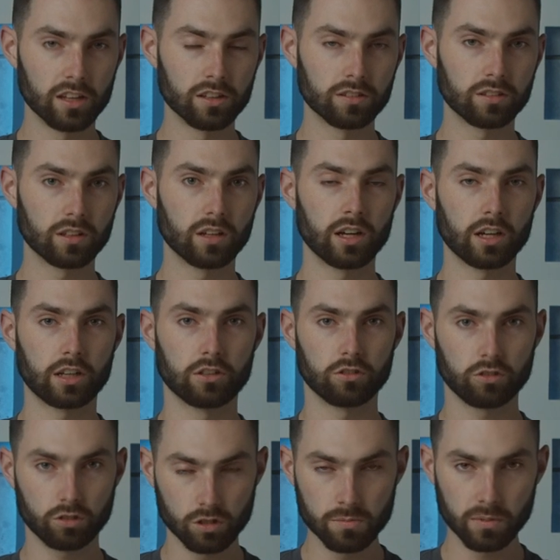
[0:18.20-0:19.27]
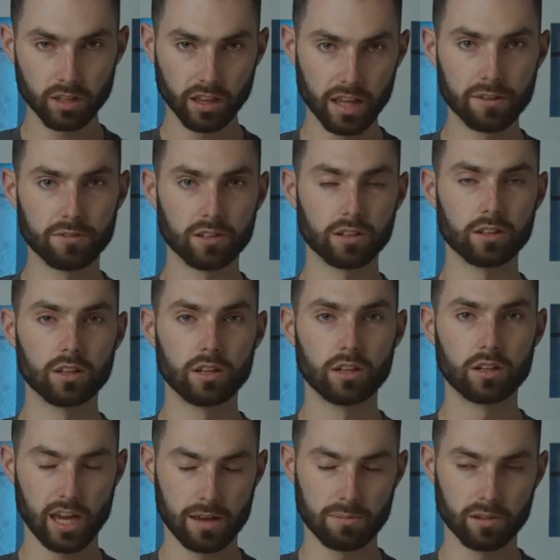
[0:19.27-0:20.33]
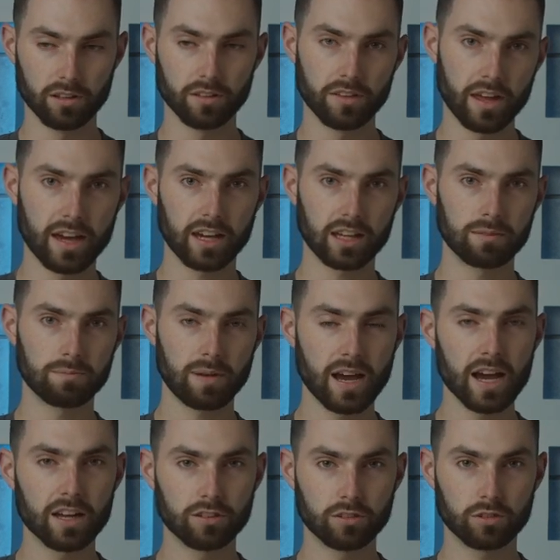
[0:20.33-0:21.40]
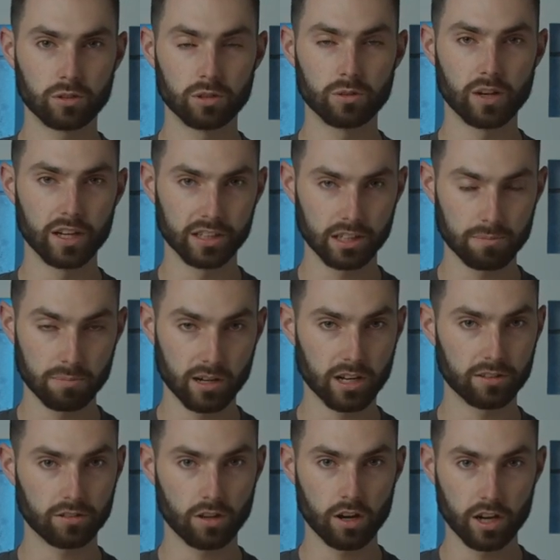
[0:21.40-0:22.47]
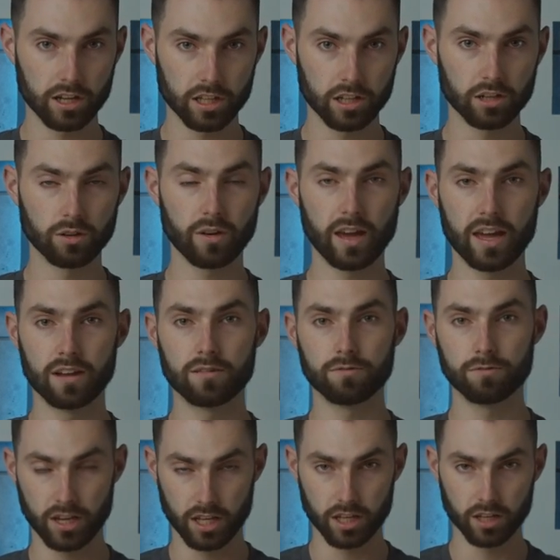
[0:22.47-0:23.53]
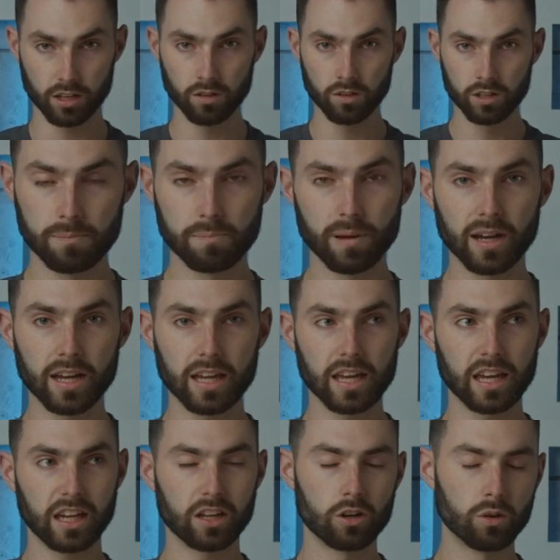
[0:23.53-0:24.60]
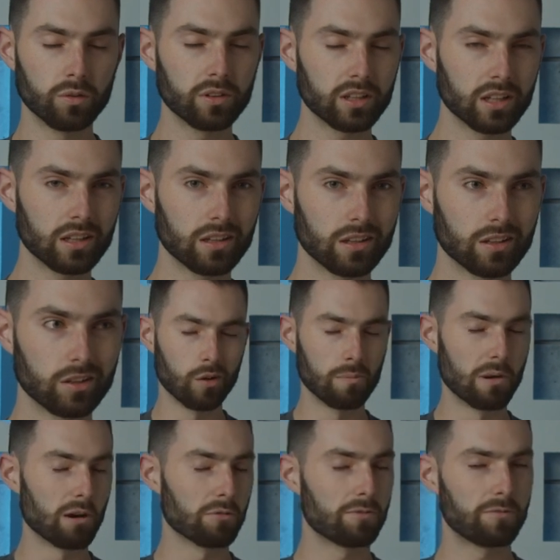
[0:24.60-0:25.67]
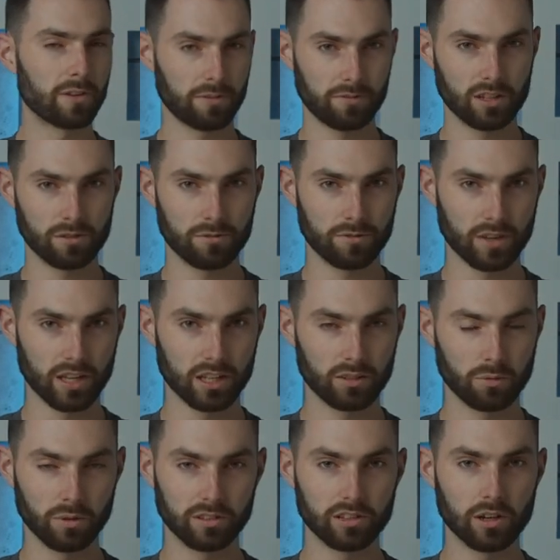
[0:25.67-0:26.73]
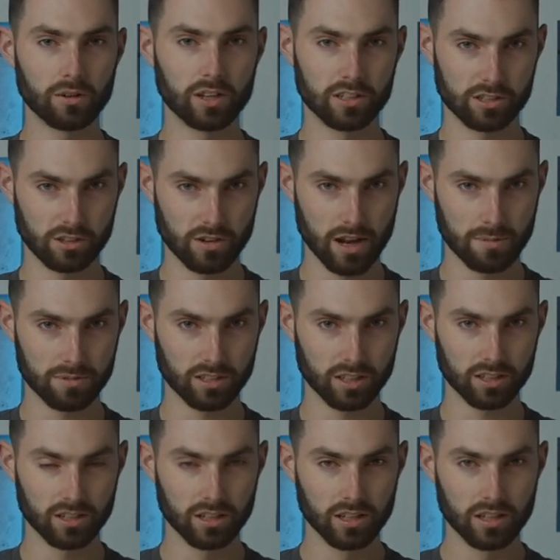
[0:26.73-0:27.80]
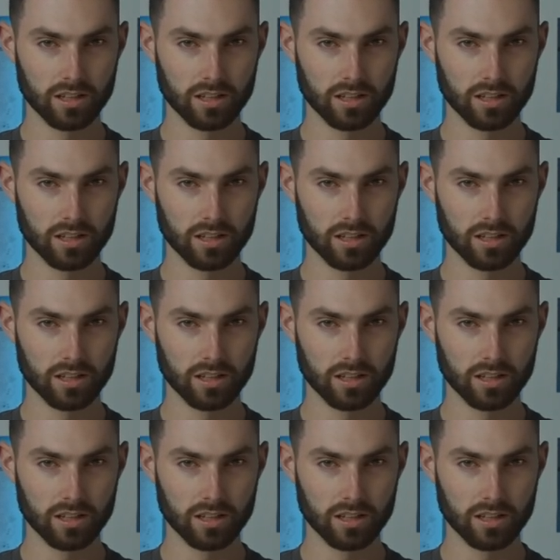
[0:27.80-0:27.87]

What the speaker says: is a consumer level cable that can pass through uncompressed audio and video, but it can only go about 50 feet without interruption.